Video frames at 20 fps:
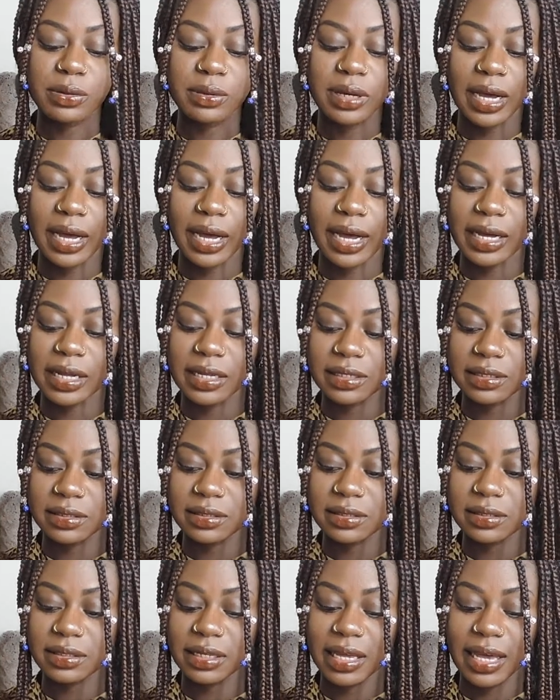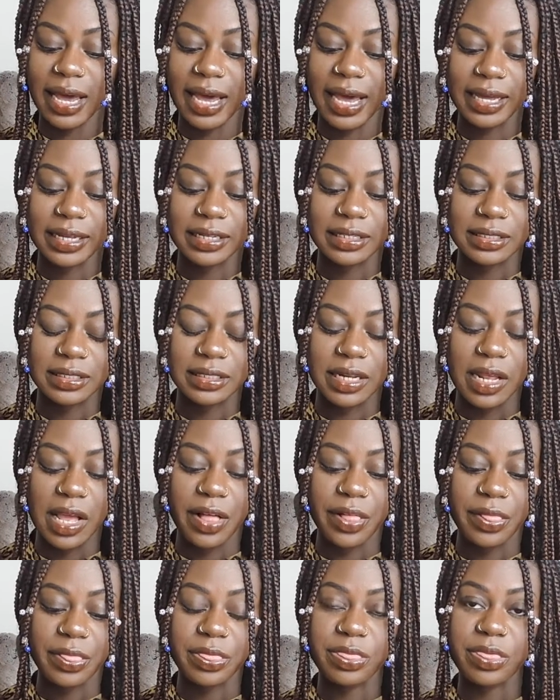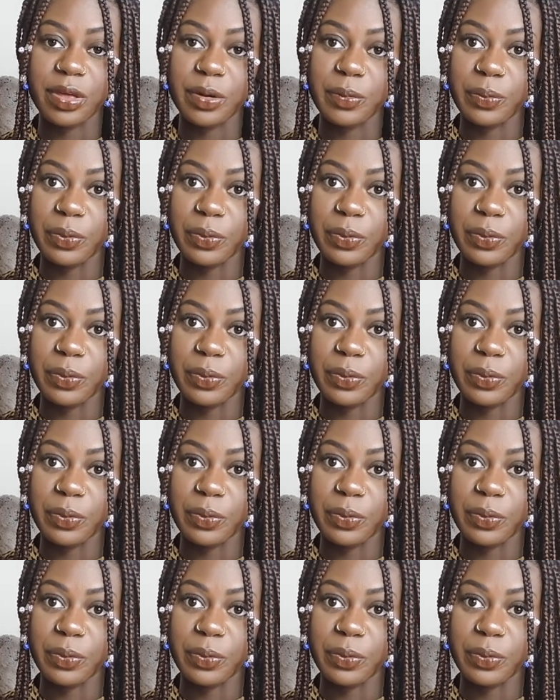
you guys got the